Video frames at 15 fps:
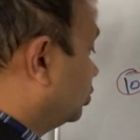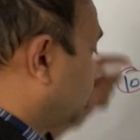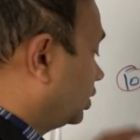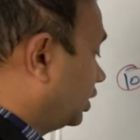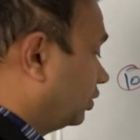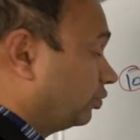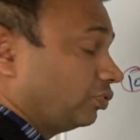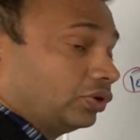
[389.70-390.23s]
stay
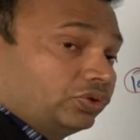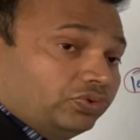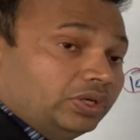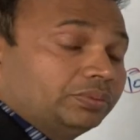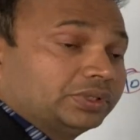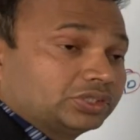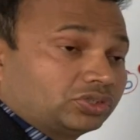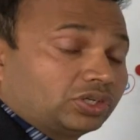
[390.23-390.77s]
for 12
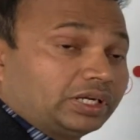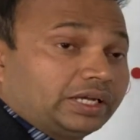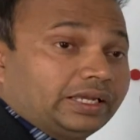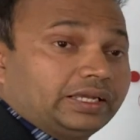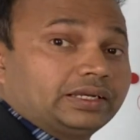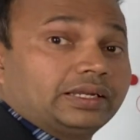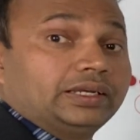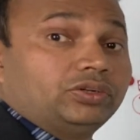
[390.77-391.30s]
months or higher
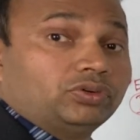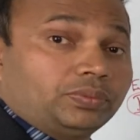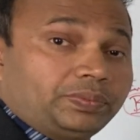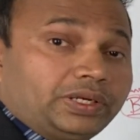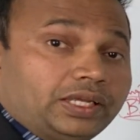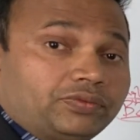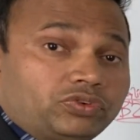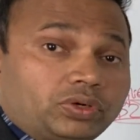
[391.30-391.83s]
and you are
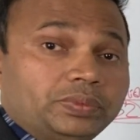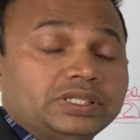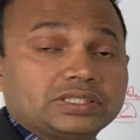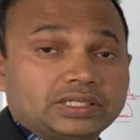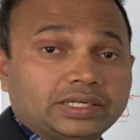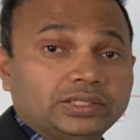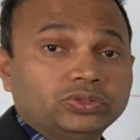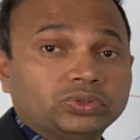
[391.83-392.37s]
applying from
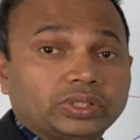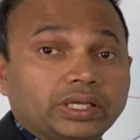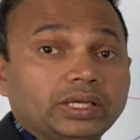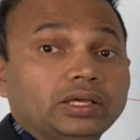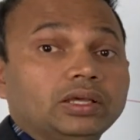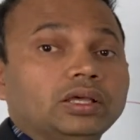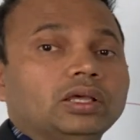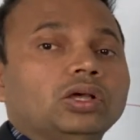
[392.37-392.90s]
inside UK
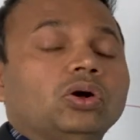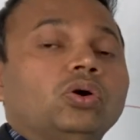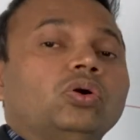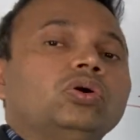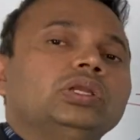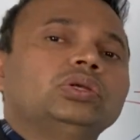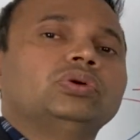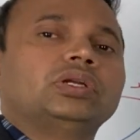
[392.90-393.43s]

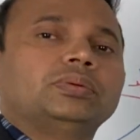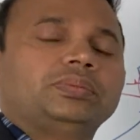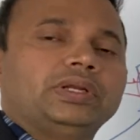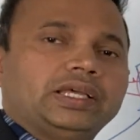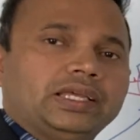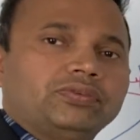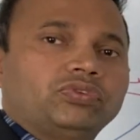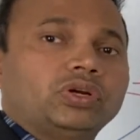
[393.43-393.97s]
or you are
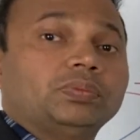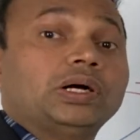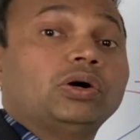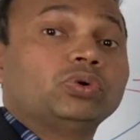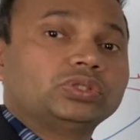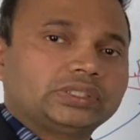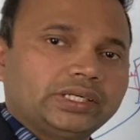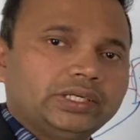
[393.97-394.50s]
applying from
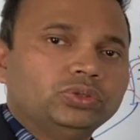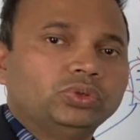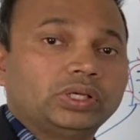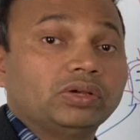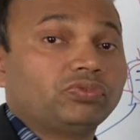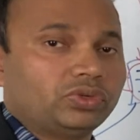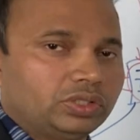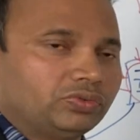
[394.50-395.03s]
outside UK
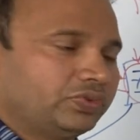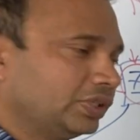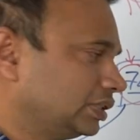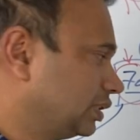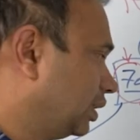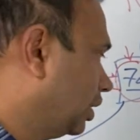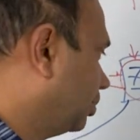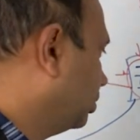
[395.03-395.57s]
for the first
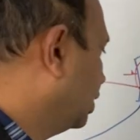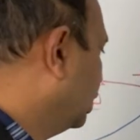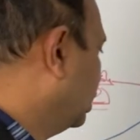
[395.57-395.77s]
time,